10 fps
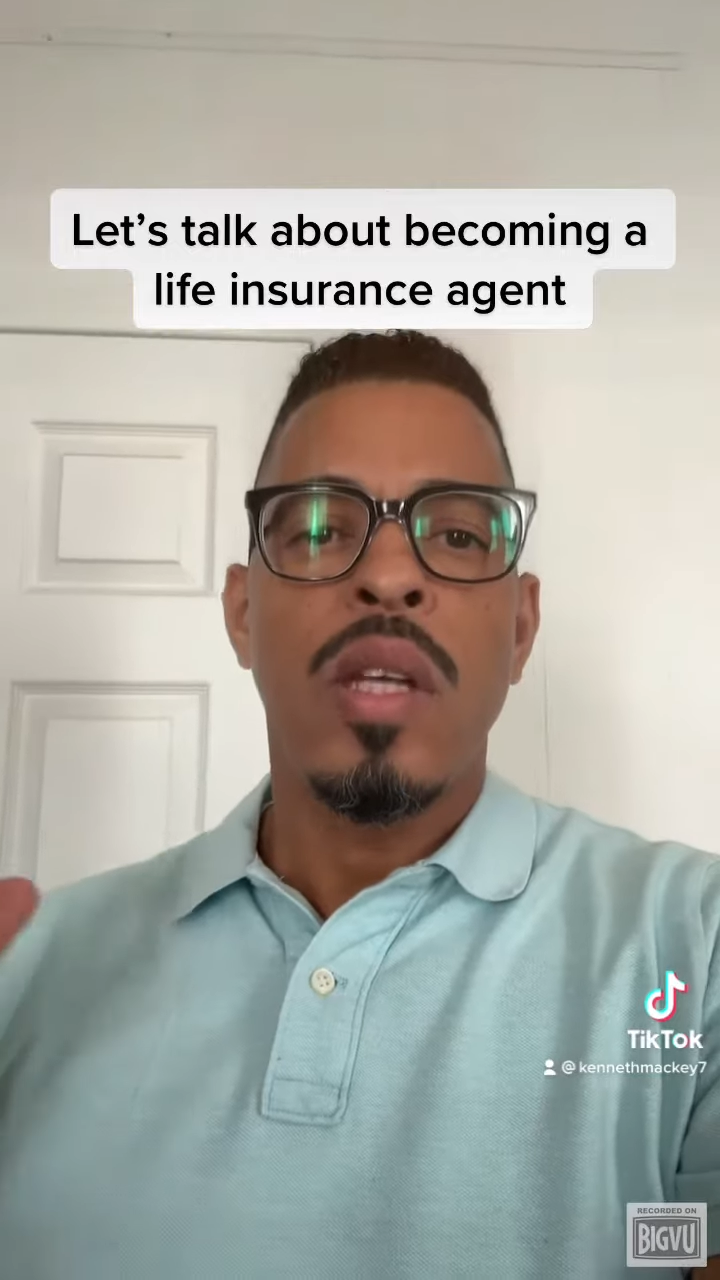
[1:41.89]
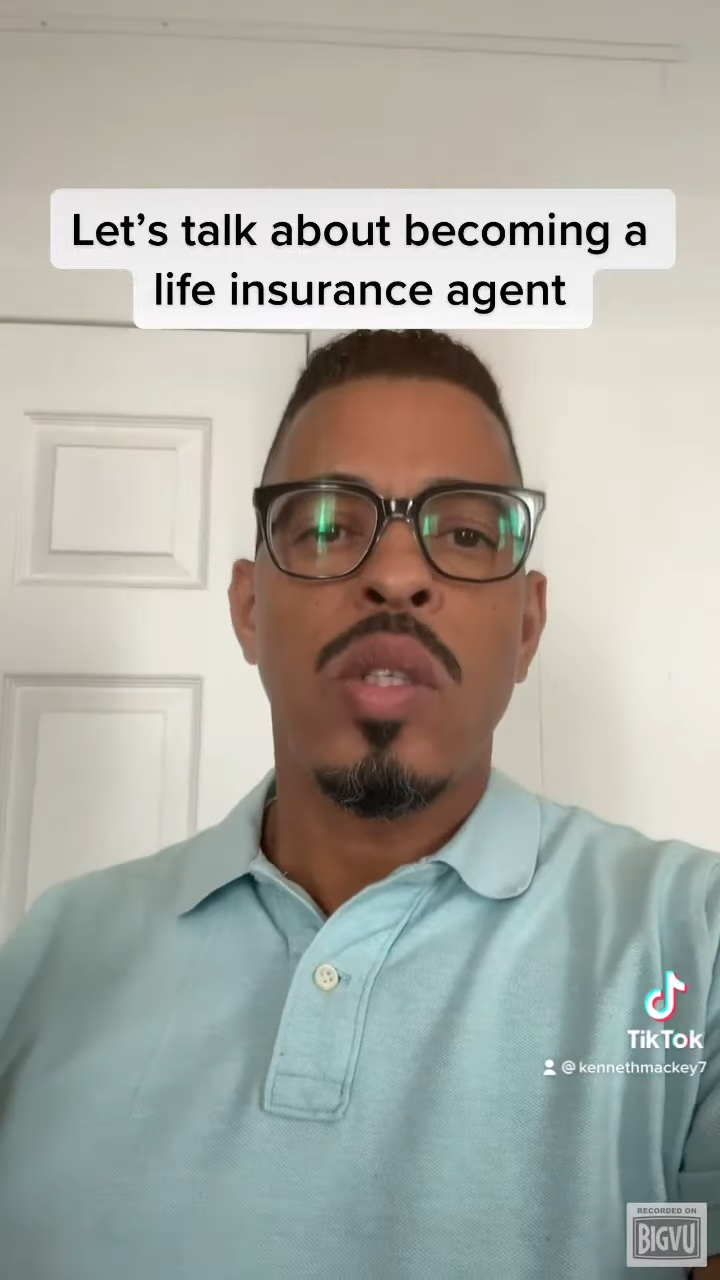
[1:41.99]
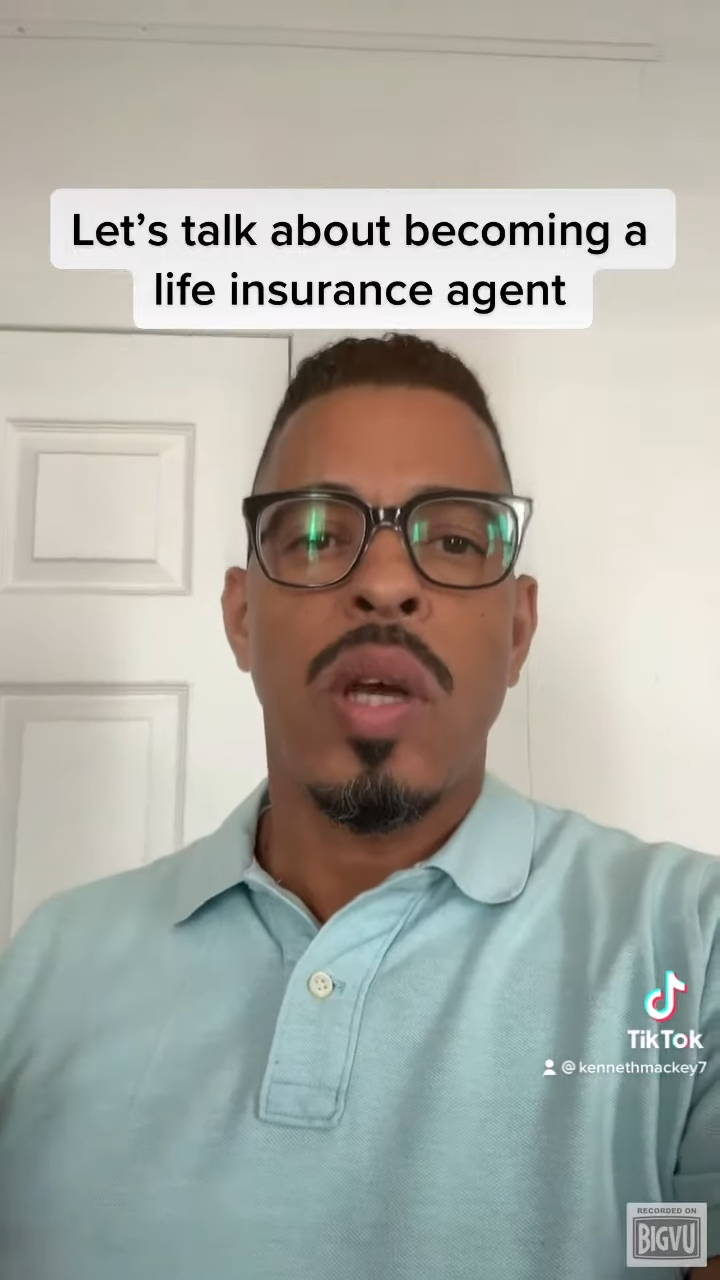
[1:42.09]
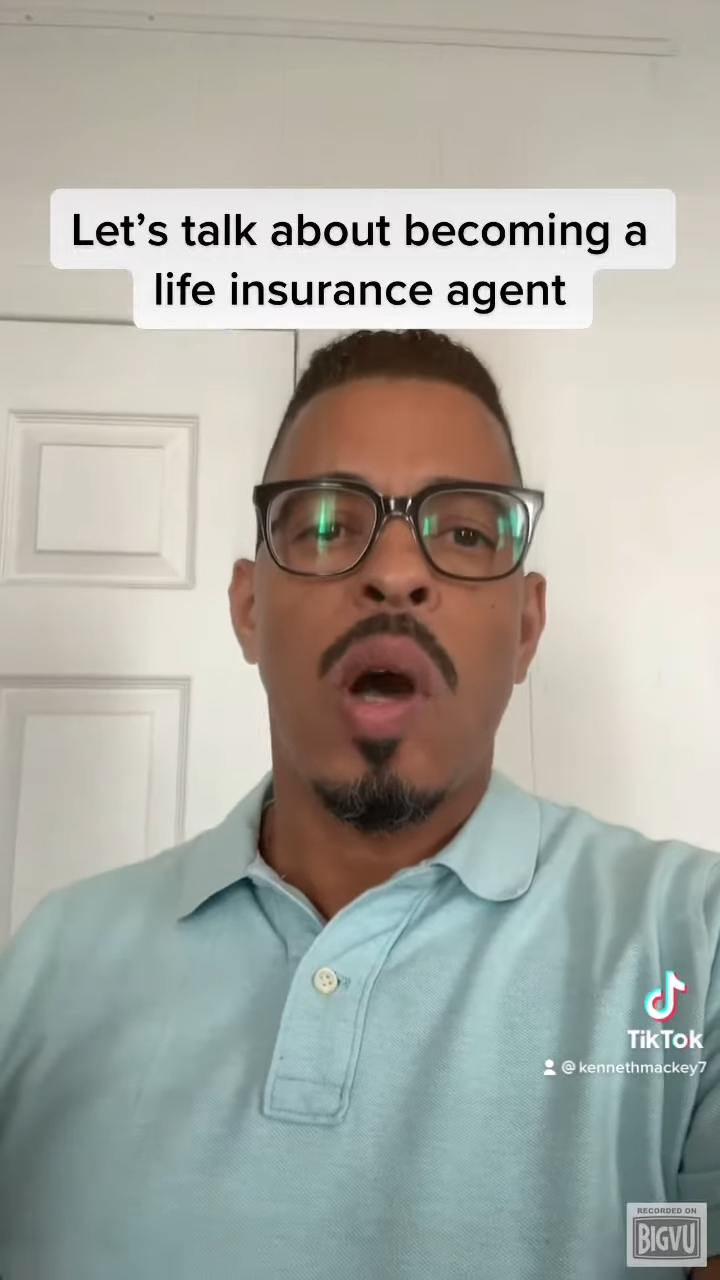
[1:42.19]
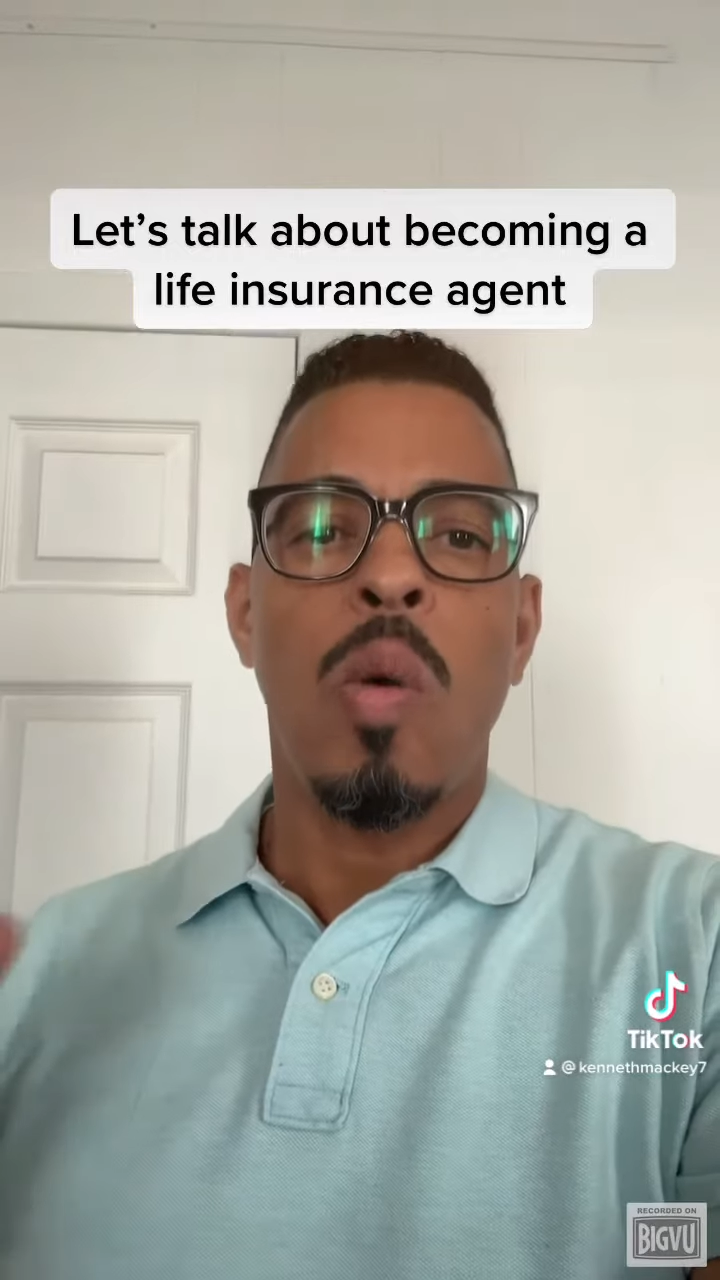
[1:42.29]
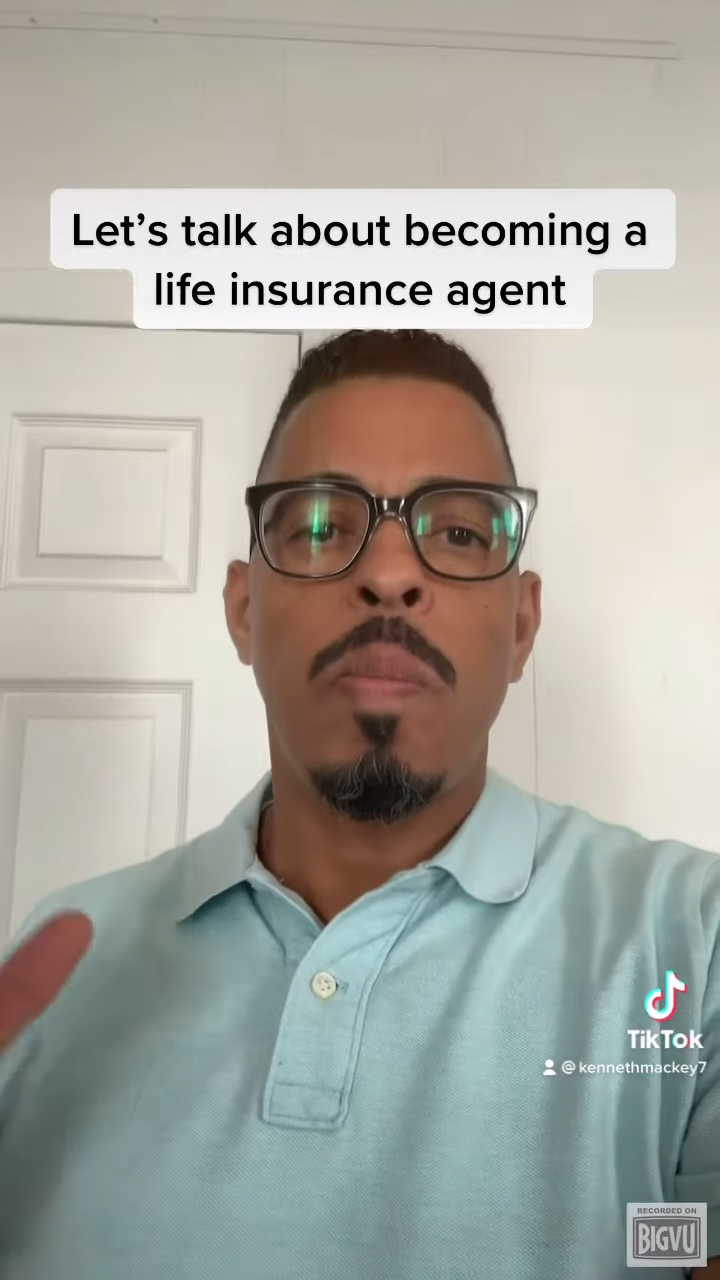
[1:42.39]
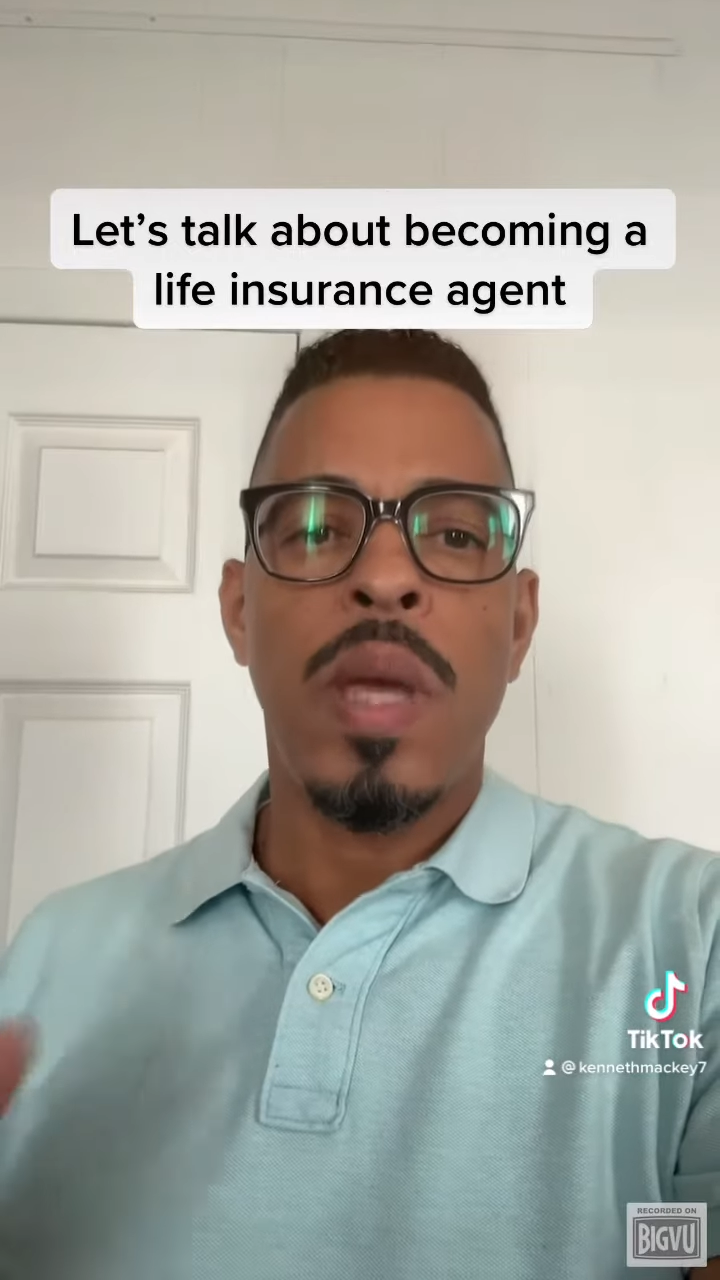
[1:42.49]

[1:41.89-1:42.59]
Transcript: to help